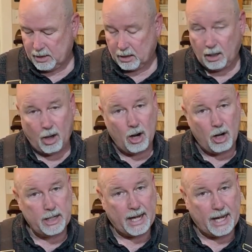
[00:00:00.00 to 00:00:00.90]

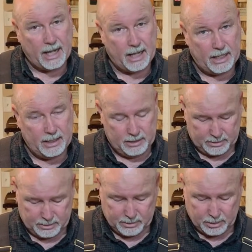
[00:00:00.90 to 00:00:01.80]
long A,
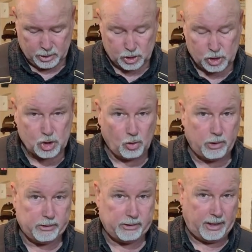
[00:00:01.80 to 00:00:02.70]

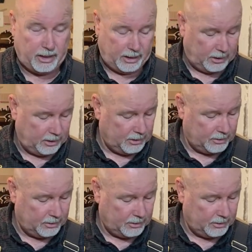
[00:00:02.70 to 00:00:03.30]
short A,